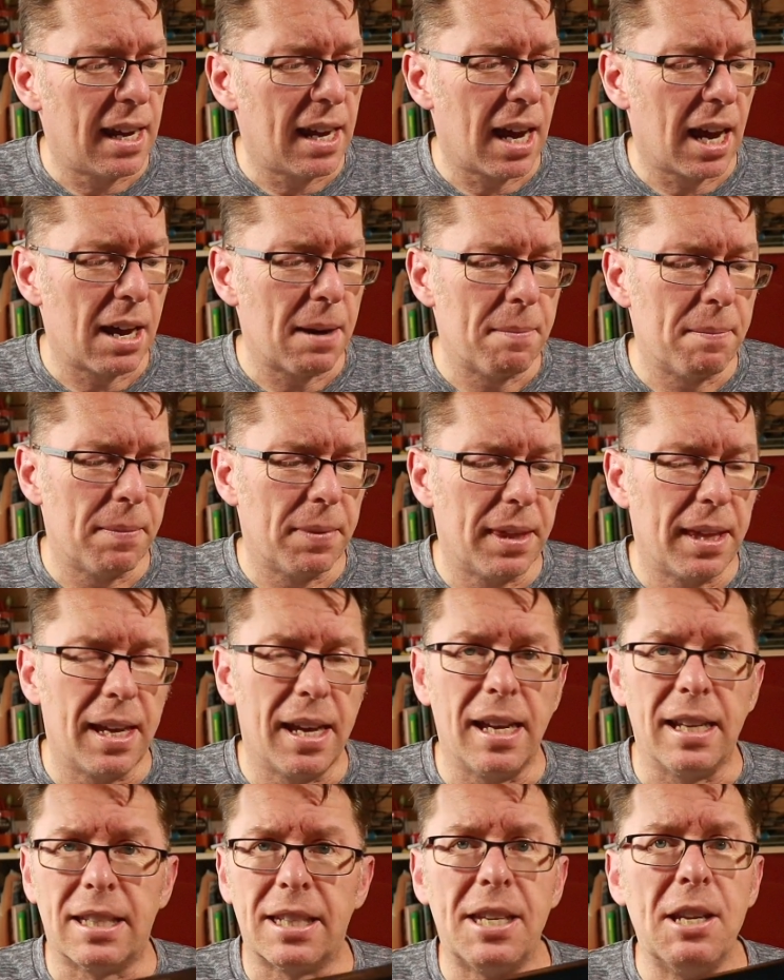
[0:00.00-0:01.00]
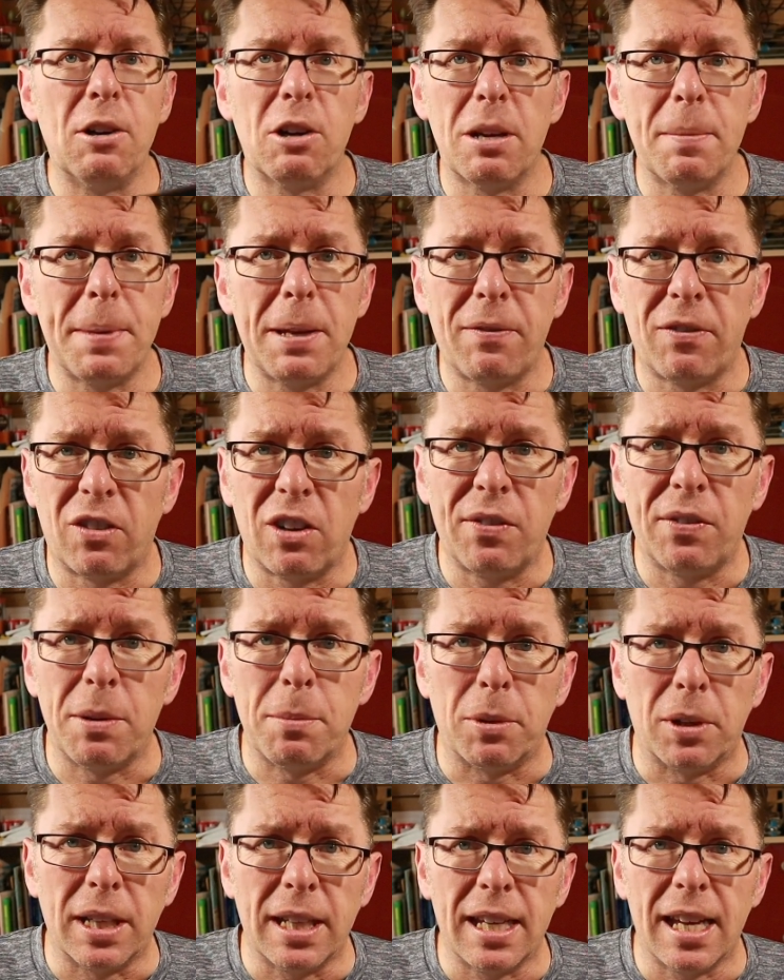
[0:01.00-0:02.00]
Um, it's not going to be for
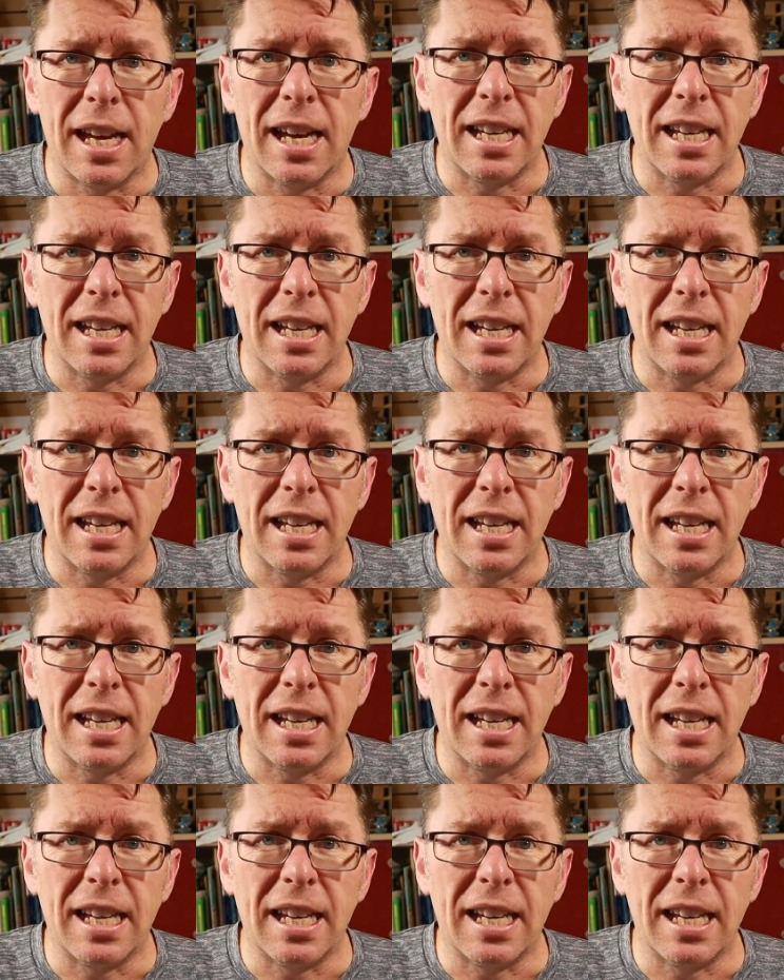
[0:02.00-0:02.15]
everybody.